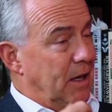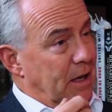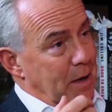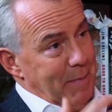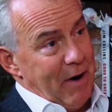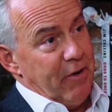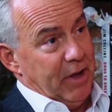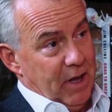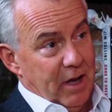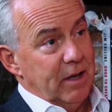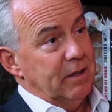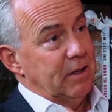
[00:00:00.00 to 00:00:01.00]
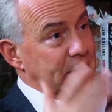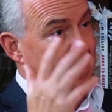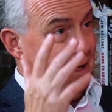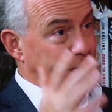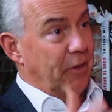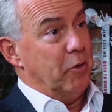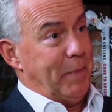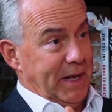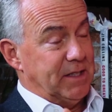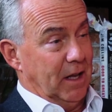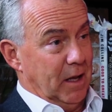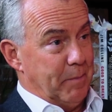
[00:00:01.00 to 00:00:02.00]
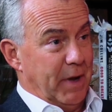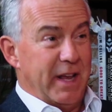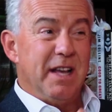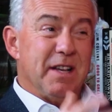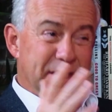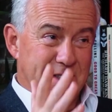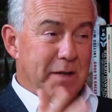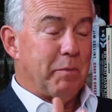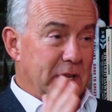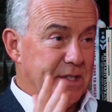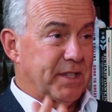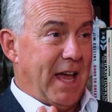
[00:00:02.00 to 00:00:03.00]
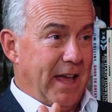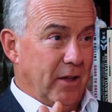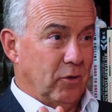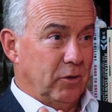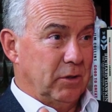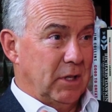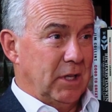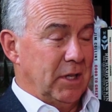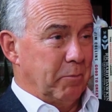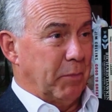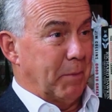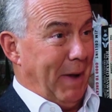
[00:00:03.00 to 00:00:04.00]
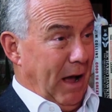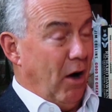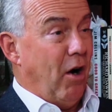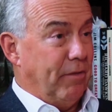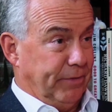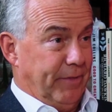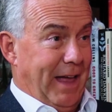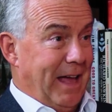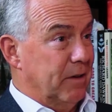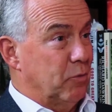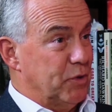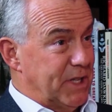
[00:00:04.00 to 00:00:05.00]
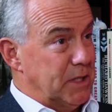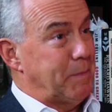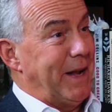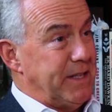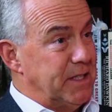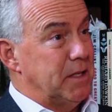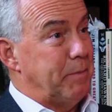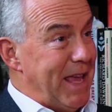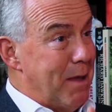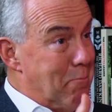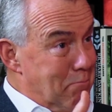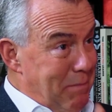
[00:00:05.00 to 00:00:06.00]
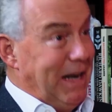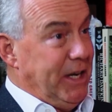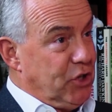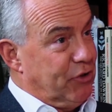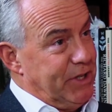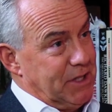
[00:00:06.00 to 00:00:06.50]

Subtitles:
America, another big slug of money, similar scale, but about half of that was expected to be military